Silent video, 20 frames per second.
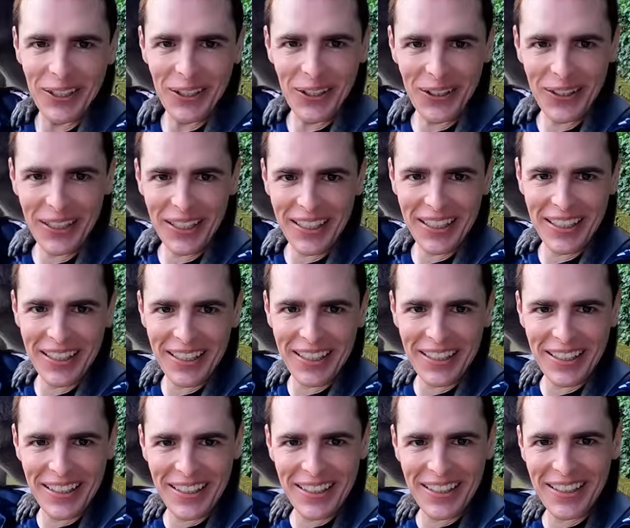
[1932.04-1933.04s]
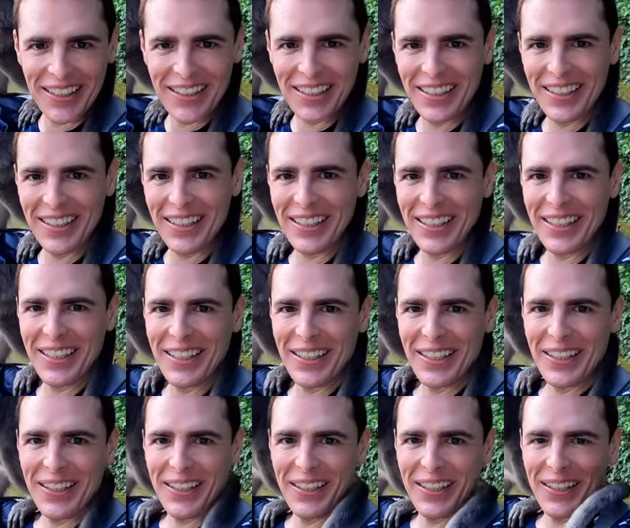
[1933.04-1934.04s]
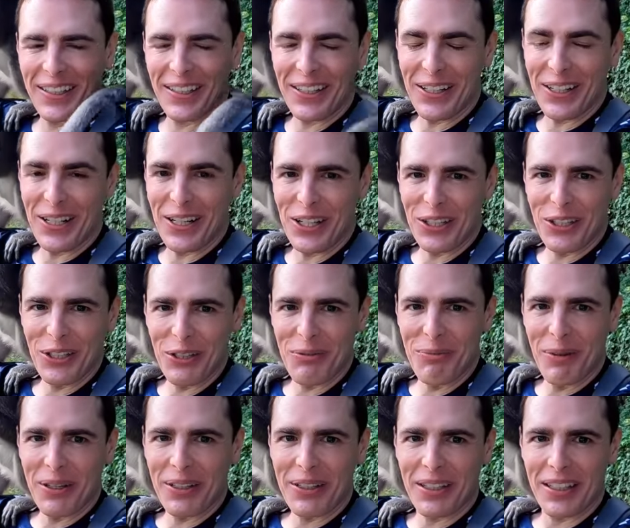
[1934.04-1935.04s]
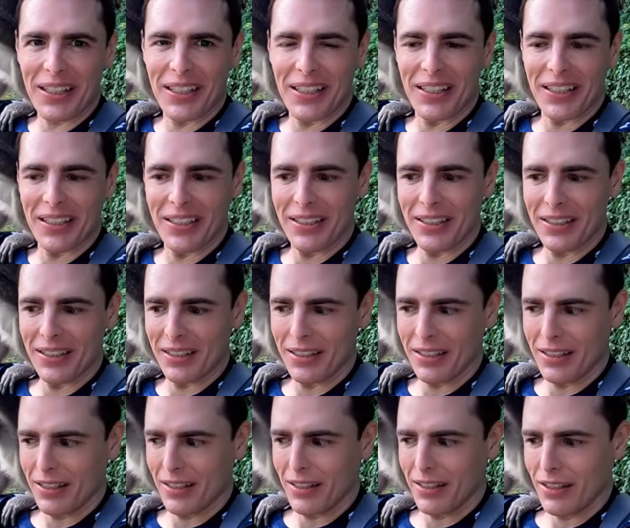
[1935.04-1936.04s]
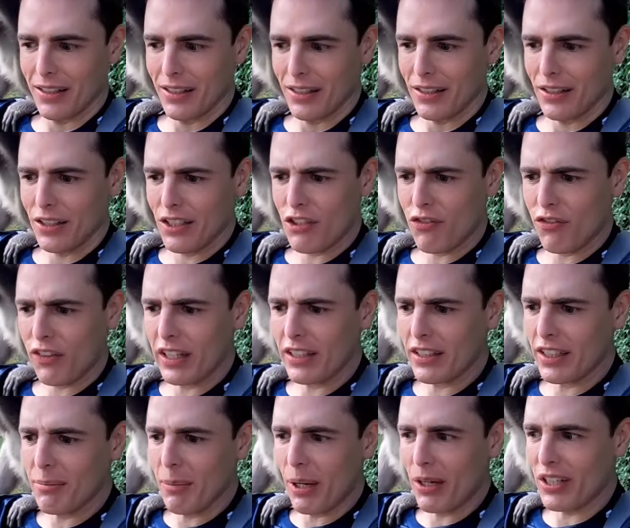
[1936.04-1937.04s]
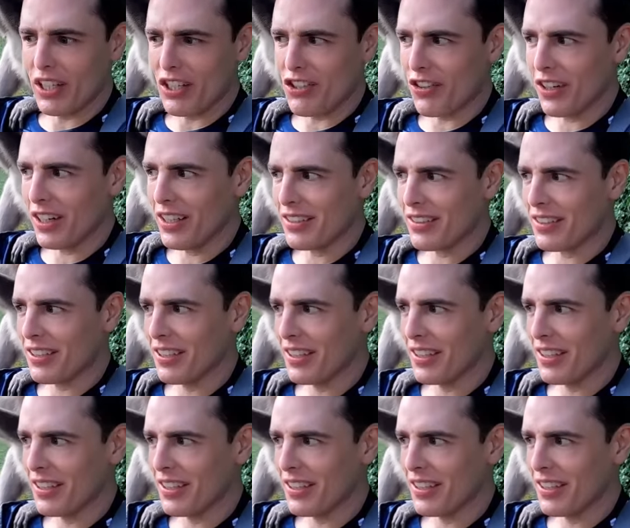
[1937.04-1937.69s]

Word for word: Okay. Okay. Ah, good monkey. These friendly monkeys, right?